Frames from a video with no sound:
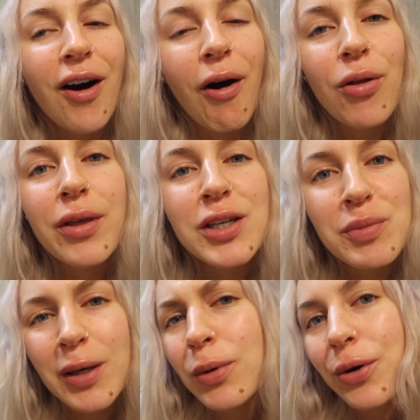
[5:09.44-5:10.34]
All these
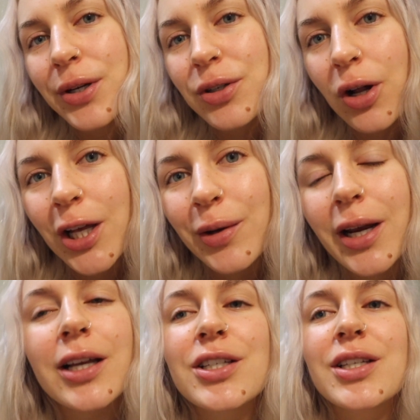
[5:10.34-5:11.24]
people going to Hollywood
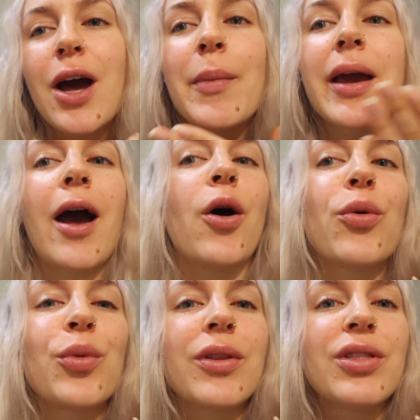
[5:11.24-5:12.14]
and just coming out
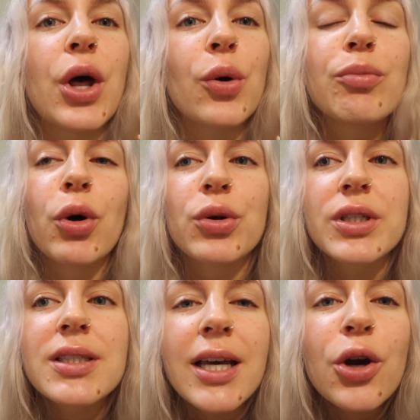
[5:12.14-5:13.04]
with no moles.
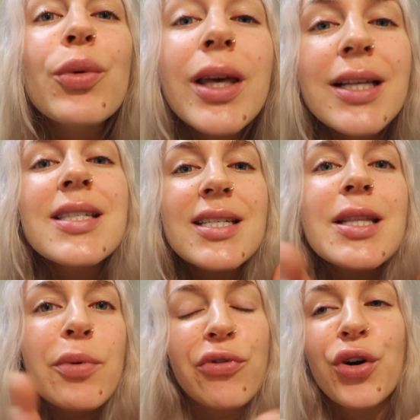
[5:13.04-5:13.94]
It's like, we can see
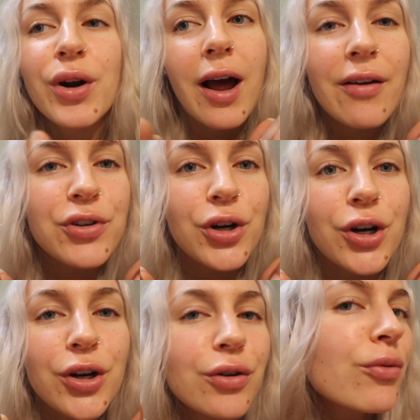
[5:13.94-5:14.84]
the before and
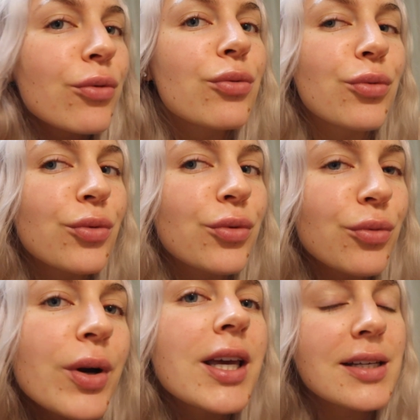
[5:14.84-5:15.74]
after.
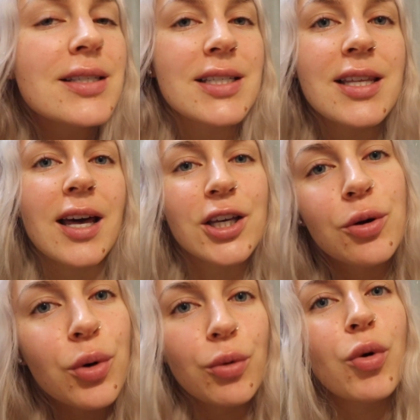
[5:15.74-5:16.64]
We can see that
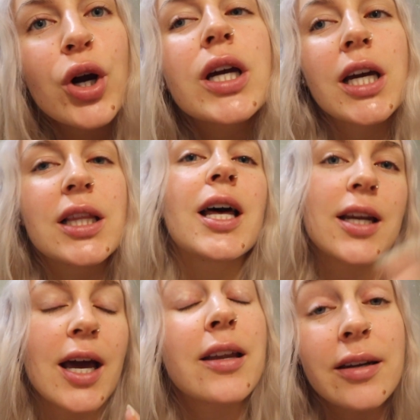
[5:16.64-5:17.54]
you were working
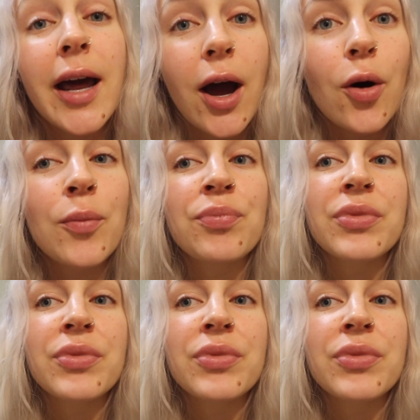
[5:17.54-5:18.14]
then and now.